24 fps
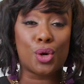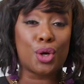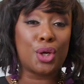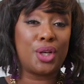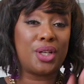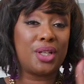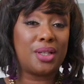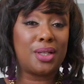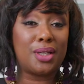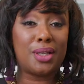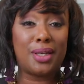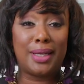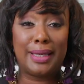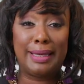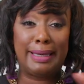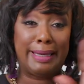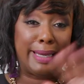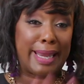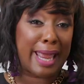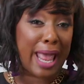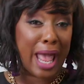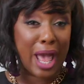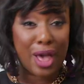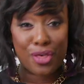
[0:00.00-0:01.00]
or
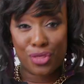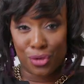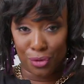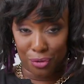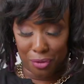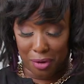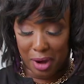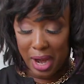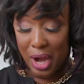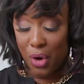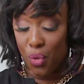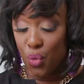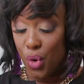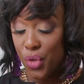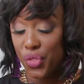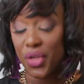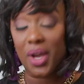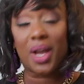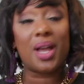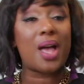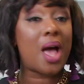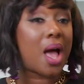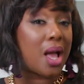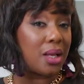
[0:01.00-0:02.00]
good gathering with
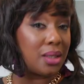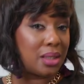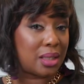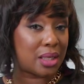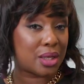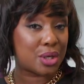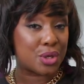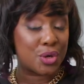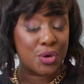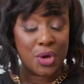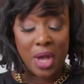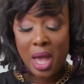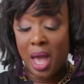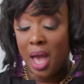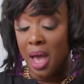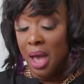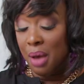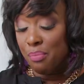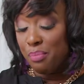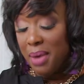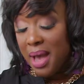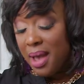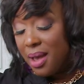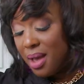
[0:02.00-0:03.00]
a cocktail.
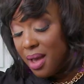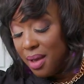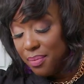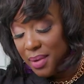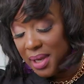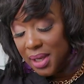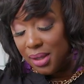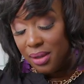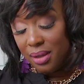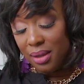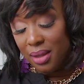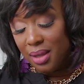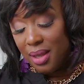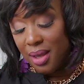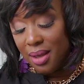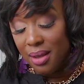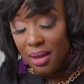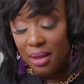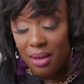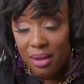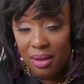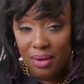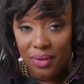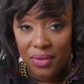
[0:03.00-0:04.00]
My hubby
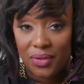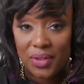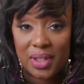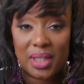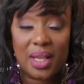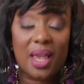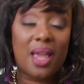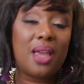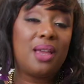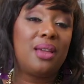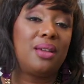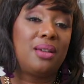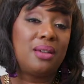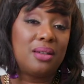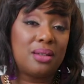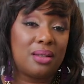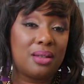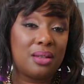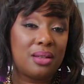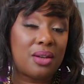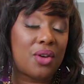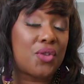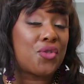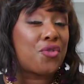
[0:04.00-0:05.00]
loves a
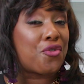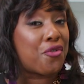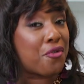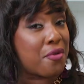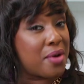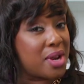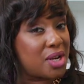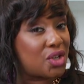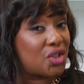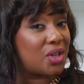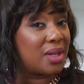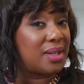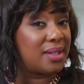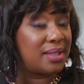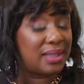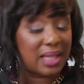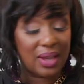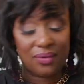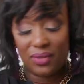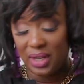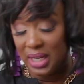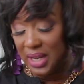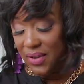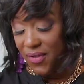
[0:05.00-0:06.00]
good French
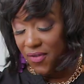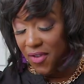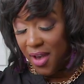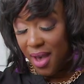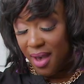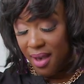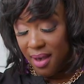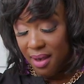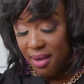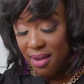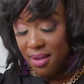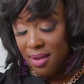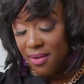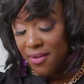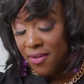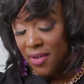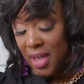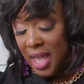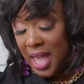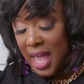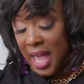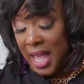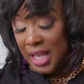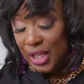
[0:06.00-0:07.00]
75,
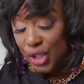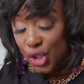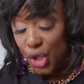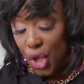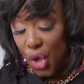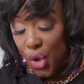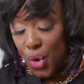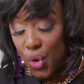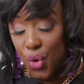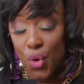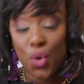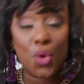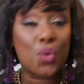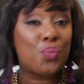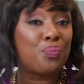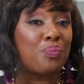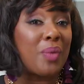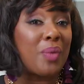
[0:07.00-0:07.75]
so